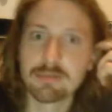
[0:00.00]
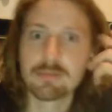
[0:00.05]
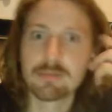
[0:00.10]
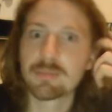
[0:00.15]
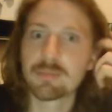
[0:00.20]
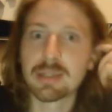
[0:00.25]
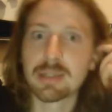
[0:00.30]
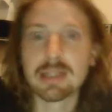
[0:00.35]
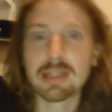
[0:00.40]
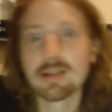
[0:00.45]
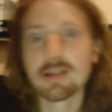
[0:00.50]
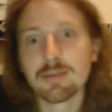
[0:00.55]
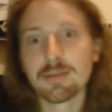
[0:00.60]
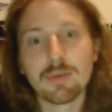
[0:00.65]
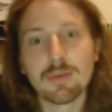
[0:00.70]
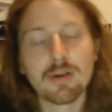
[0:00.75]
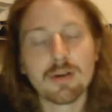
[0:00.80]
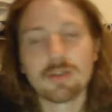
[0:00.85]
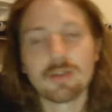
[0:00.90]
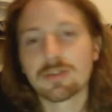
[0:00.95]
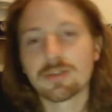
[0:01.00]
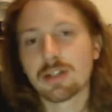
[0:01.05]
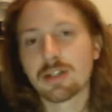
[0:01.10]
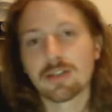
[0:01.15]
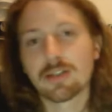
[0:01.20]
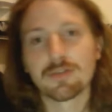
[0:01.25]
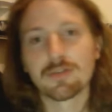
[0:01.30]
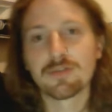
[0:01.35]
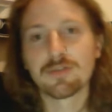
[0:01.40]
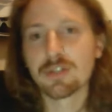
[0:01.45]
be in the box. They
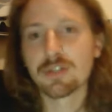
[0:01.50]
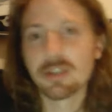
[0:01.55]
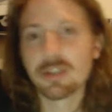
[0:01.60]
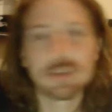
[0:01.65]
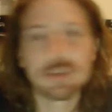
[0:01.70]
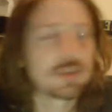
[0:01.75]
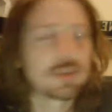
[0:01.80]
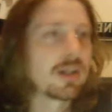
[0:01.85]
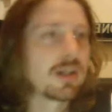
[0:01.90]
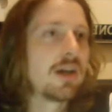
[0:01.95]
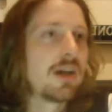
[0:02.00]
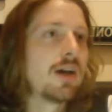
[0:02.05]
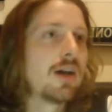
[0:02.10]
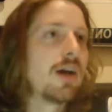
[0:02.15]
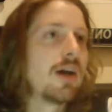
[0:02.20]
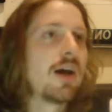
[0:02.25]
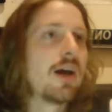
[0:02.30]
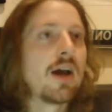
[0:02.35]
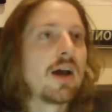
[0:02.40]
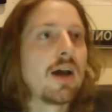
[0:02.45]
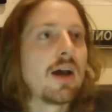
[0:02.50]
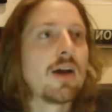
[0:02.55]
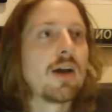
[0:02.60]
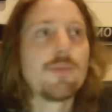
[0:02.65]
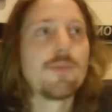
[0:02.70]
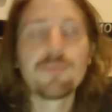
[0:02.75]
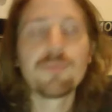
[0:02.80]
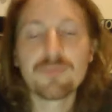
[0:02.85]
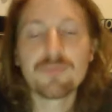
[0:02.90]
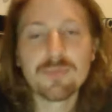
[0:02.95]
can finish.
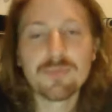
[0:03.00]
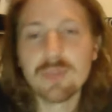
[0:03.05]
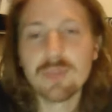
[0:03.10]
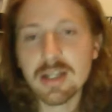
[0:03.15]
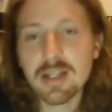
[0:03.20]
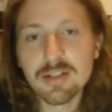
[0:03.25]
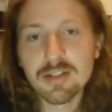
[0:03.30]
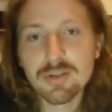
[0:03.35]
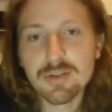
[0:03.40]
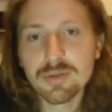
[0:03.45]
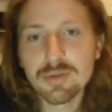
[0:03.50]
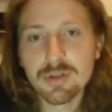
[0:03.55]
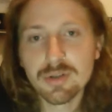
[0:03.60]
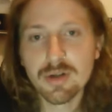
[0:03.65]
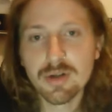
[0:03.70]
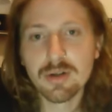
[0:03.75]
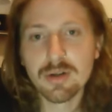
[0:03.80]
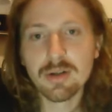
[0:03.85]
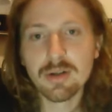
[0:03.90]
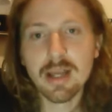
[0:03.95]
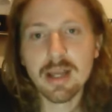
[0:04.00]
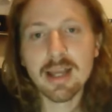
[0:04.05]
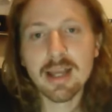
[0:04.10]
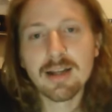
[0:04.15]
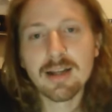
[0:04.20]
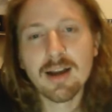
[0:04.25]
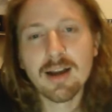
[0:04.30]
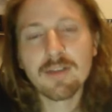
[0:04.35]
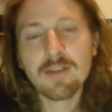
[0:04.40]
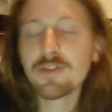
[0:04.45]
They can do it all,
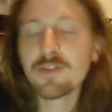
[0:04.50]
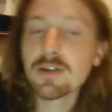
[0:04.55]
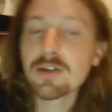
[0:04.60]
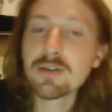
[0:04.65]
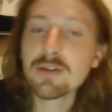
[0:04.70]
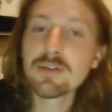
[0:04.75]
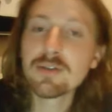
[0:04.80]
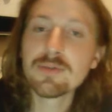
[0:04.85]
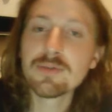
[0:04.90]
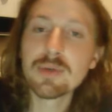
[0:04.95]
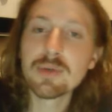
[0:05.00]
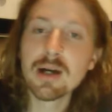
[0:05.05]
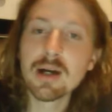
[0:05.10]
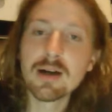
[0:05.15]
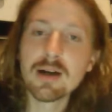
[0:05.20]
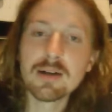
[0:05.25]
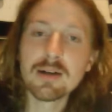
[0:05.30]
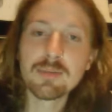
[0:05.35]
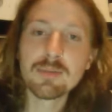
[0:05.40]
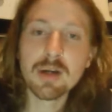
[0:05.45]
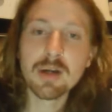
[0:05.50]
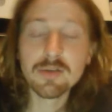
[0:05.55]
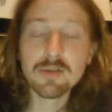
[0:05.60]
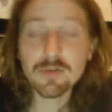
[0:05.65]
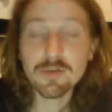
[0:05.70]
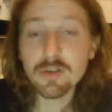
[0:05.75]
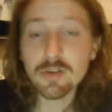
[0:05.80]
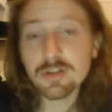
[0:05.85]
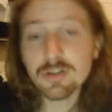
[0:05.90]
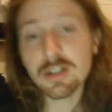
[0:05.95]
and I feel um,
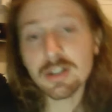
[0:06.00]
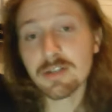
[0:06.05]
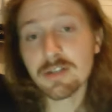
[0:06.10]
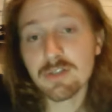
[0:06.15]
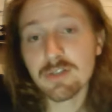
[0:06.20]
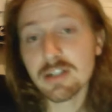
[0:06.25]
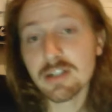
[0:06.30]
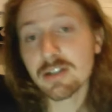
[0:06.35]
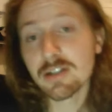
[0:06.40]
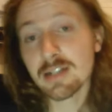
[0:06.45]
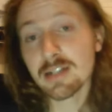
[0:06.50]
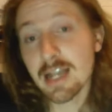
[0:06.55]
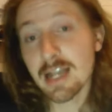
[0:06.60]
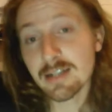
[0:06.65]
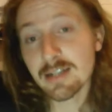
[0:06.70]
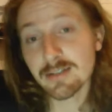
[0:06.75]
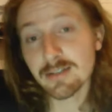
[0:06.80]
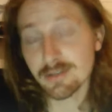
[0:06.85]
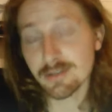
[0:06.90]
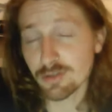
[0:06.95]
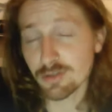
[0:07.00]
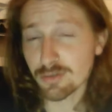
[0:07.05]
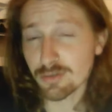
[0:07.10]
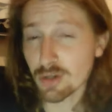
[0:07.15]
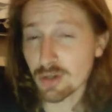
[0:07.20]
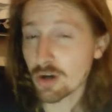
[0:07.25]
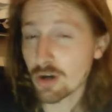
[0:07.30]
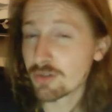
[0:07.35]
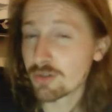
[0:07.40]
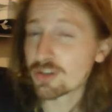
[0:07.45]
unfortunately Vincent Janssen sort of
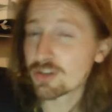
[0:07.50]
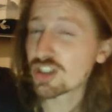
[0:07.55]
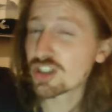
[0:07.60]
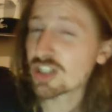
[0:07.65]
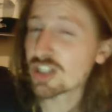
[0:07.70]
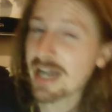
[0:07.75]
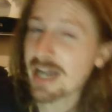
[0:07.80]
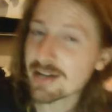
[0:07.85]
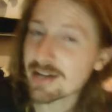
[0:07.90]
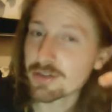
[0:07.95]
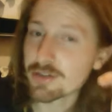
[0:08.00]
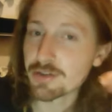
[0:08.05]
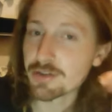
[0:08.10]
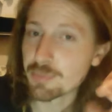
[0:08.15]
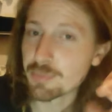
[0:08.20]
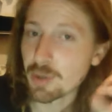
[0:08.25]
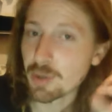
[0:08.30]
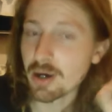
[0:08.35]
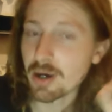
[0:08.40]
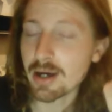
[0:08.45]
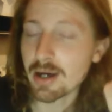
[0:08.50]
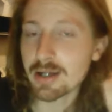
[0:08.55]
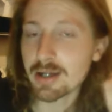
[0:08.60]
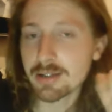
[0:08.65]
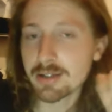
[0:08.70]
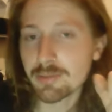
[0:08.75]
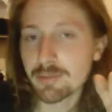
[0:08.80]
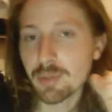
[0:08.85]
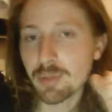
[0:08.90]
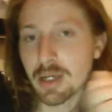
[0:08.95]
got overshadowed
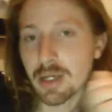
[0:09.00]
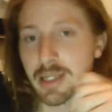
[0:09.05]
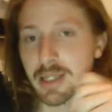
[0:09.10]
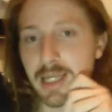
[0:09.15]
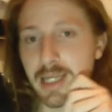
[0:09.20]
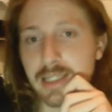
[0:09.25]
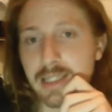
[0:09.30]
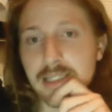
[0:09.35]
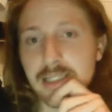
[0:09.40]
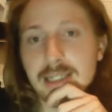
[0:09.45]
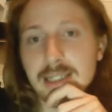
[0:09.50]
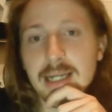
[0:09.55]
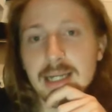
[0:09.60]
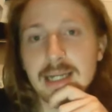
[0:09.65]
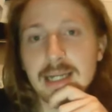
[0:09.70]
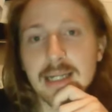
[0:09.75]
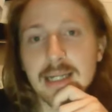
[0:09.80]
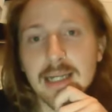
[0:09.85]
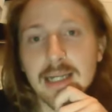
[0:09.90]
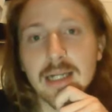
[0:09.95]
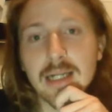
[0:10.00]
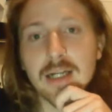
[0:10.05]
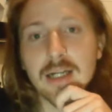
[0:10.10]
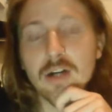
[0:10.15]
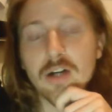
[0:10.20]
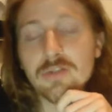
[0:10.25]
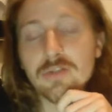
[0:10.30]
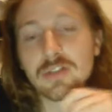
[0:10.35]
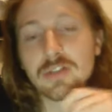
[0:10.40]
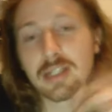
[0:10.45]
by by that today. Uh,
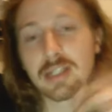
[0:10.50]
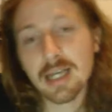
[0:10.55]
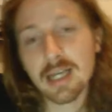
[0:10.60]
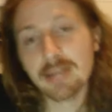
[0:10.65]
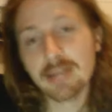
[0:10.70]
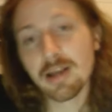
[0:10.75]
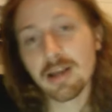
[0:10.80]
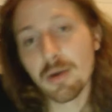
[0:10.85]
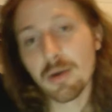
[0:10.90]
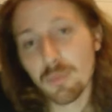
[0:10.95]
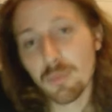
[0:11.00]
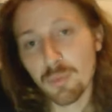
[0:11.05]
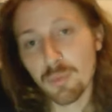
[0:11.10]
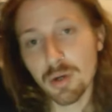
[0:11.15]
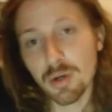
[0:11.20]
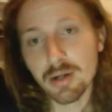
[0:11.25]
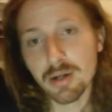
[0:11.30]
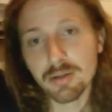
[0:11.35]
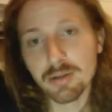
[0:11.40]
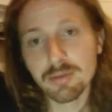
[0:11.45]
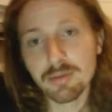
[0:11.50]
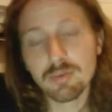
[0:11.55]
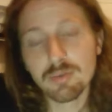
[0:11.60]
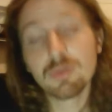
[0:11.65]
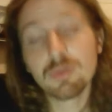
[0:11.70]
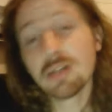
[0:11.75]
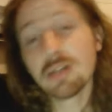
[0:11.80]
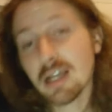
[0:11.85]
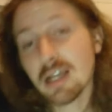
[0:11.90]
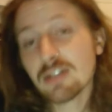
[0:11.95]
obviously, had that one,
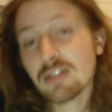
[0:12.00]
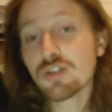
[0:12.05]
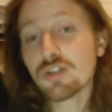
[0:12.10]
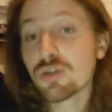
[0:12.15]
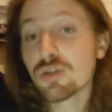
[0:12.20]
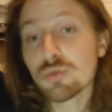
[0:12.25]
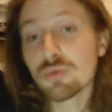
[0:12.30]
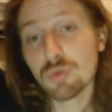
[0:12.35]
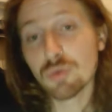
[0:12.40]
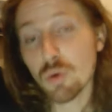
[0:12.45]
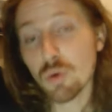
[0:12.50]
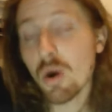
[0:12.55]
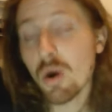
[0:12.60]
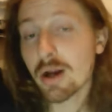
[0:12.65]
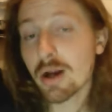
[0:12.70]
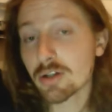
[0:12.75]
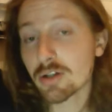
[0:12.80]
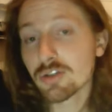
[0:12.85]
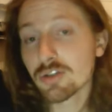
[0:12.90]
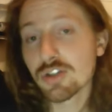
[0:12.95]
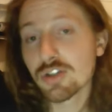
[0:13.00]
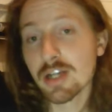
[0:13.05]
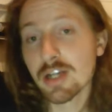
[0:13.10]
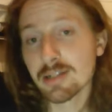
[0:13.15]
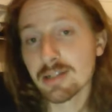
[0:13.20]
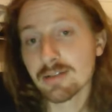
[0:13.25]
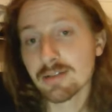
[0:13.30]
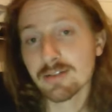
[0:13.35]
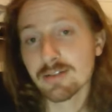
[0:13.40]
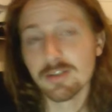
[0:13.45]
well, he had two quite good
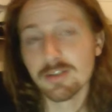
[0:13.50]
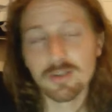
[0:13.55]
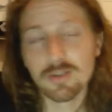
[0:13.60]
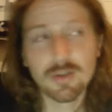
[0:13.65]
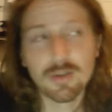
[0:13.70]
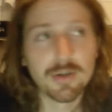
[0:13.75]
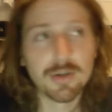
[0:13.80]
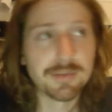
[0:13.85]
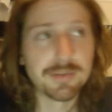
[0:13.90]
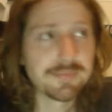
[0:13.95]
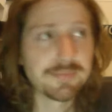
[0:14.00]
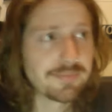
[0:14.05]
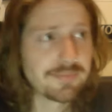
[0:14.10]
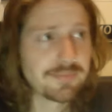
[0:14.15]
chances to score.